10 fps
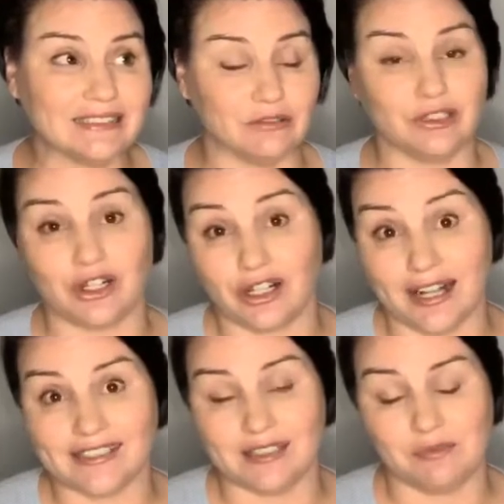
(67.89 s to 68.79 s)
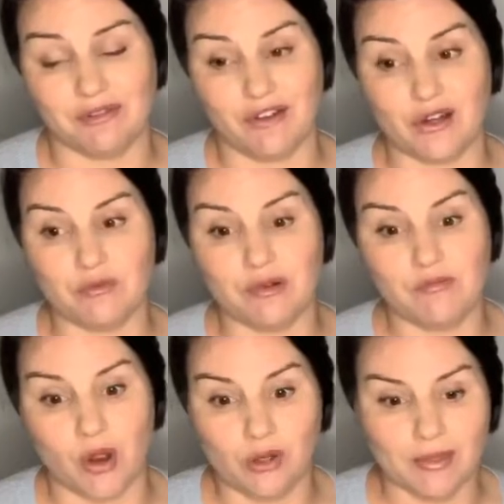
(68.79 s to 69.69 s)
vulnerable
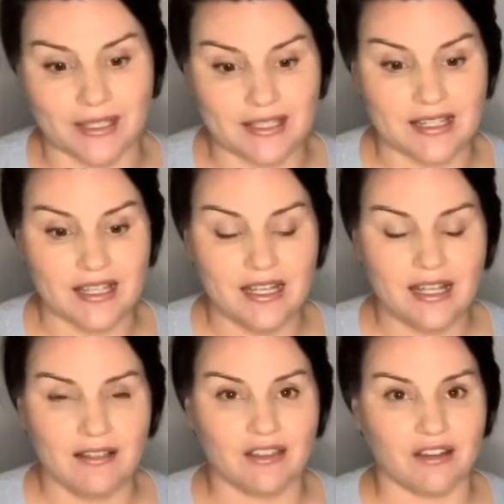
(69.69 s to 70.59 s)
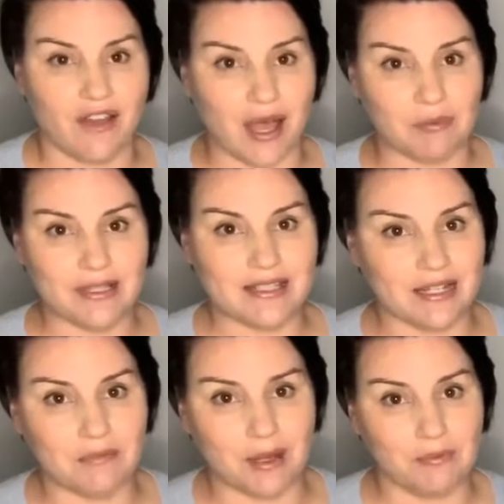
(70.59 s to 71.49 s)
moments that have happened
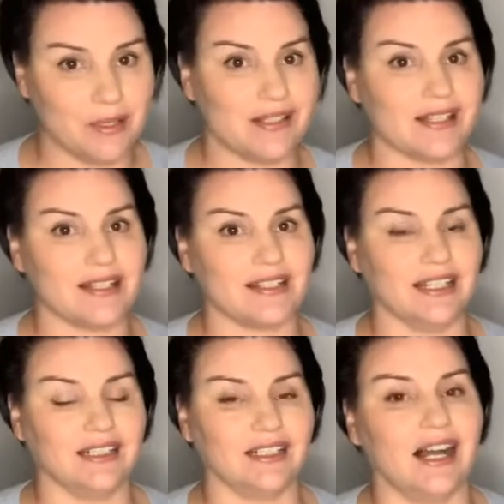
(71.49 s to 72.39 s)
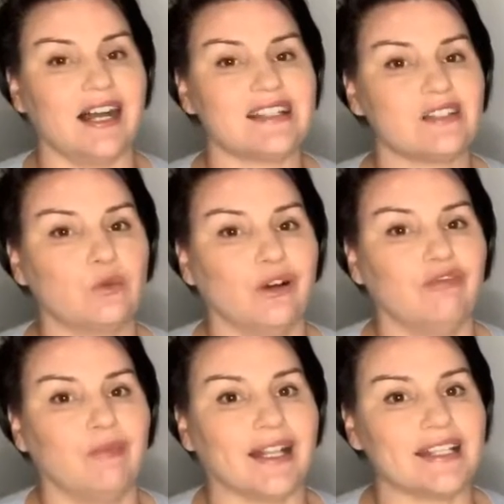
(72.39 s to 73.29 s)
in my business in the last
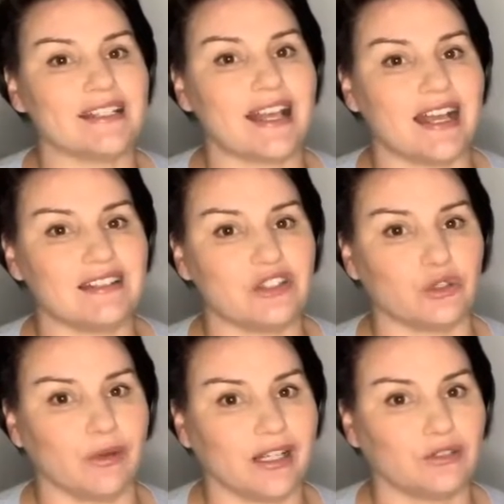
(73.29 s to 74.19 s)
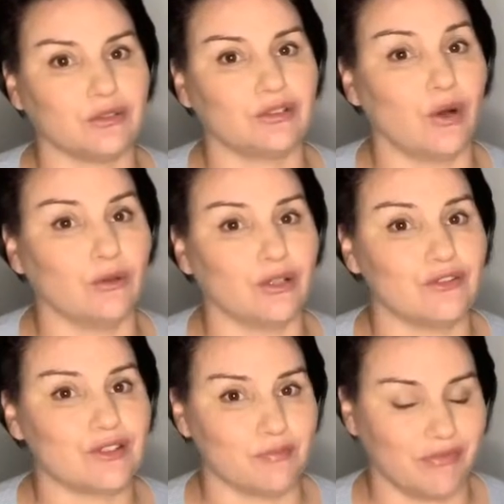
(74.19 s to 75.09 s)
12 months as a direct result of
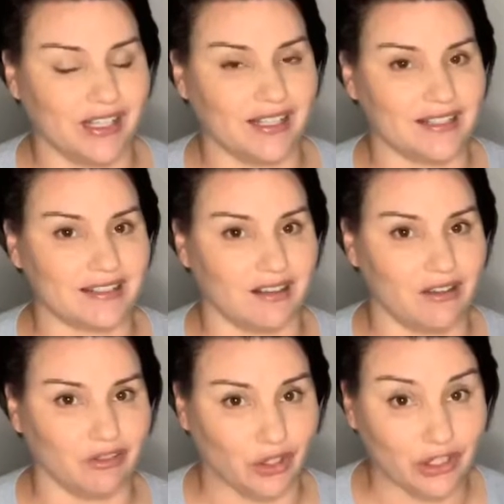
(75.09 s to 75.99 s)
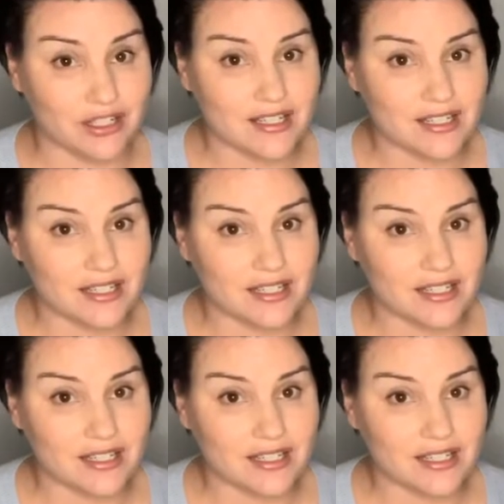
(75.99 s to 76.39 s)
some things that I've learned,